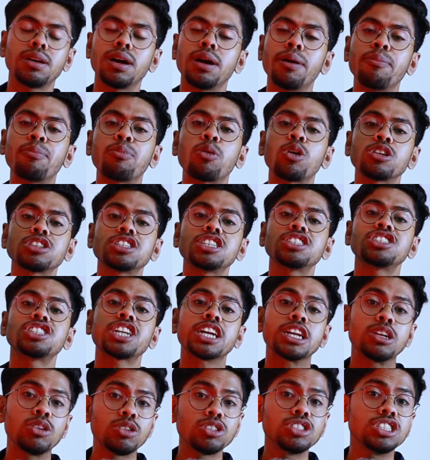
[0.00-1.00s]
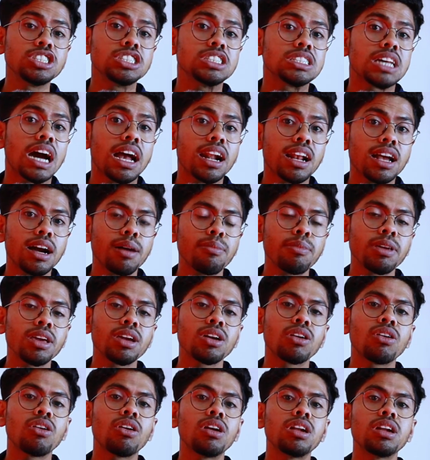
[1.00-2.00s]
are process technologies are
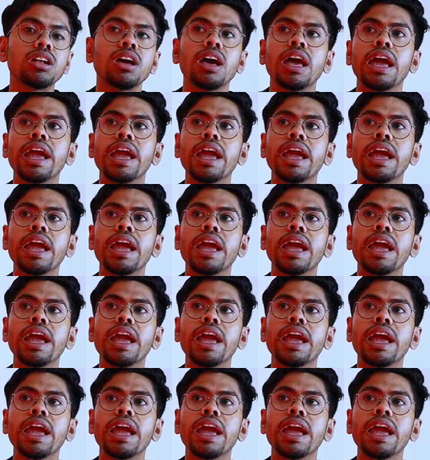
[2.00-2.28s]
coming called